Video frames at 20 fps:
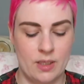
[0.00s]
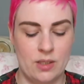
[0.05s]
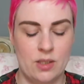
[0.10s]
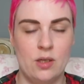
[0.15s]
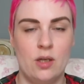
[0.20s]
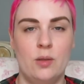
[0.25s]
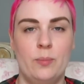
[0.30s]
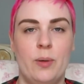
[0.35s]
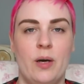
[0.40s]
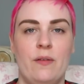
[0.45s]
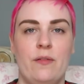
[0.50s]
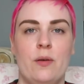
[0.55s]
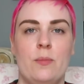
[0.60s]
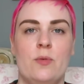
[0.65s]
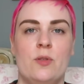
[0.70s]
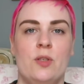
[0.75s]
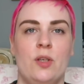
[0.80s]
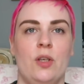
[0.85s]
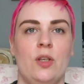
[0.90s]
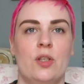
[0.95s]
solid
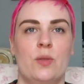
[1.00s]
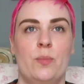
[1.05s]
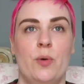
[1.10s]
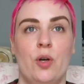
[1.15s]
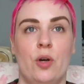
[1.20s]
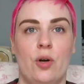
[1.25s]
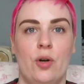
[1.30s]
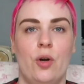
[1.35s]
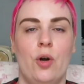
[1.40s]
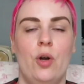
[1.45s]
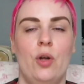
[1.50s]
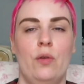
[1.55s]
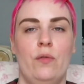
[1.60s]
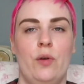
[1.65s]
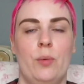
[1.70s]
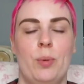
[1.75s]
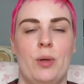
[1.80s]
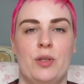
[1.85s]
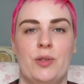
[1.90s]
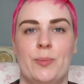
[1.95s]
perfume, so you can just put it on all of
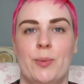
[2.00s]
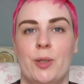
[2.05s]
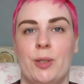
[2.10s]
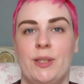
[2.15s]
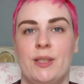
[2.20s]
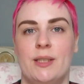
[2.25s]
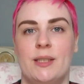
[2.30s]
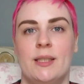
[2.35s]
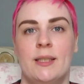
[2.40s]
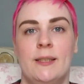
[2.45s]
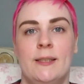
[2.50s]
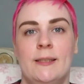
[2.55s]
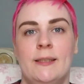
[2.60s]
your pulse points,